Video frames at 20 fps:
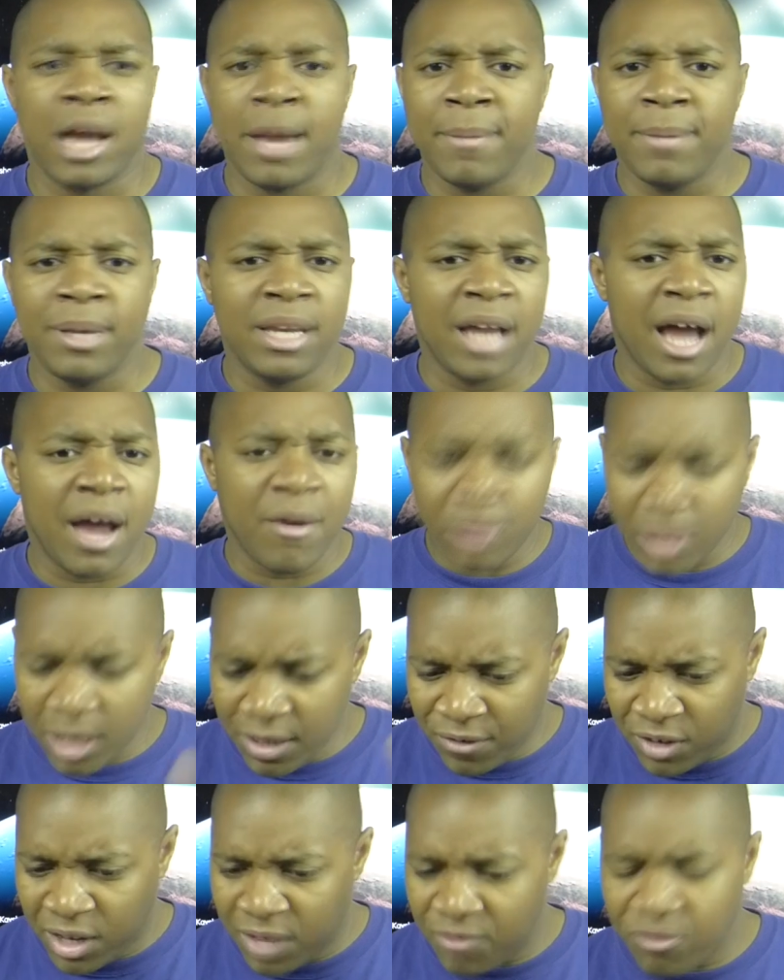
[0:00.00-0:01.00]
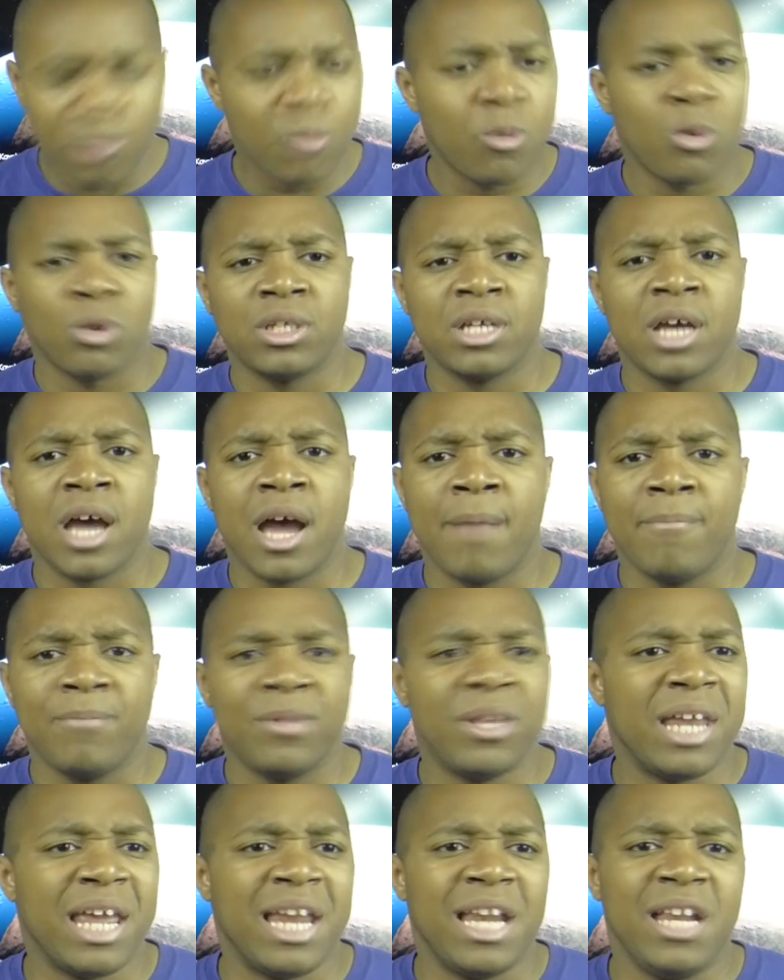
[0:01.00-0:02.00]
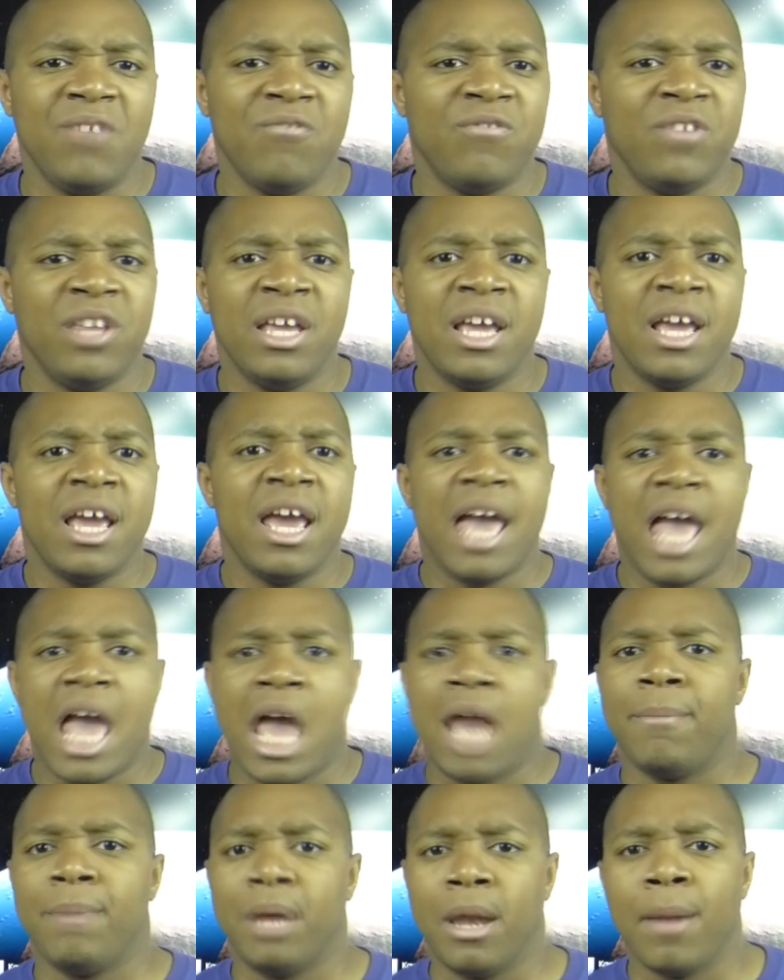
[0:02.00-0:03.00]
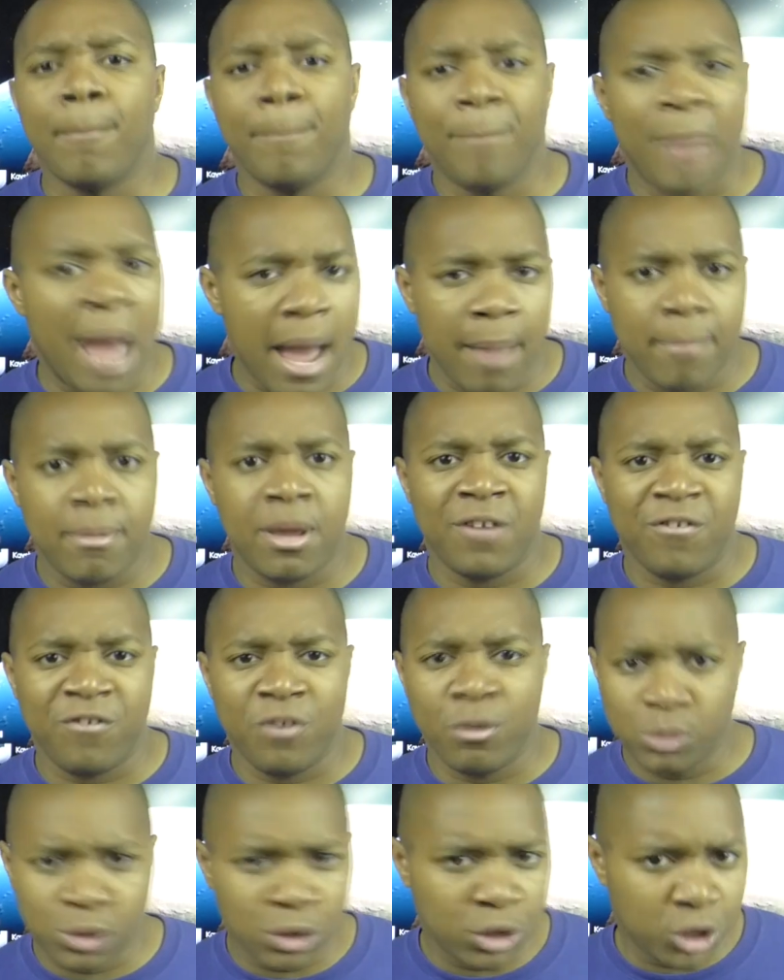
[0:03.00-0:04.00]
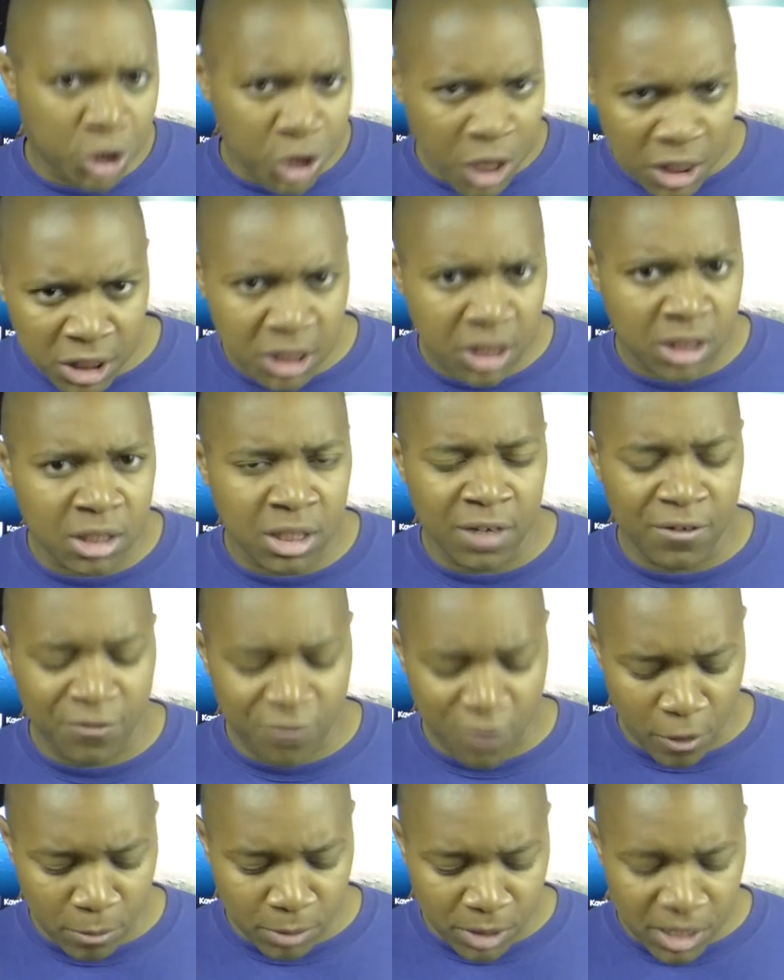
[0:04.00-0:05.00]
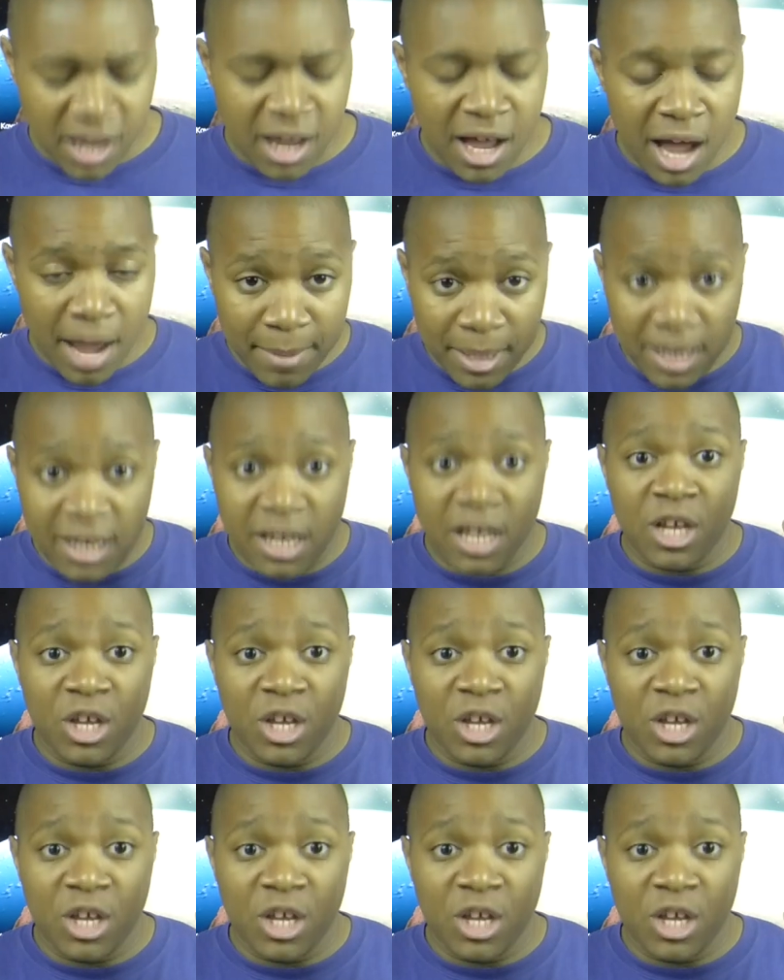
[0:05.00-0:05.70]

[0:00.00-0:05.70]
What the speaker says: I mean, I would even give it more time than any of the animated Batman films or Justice League films. I mean,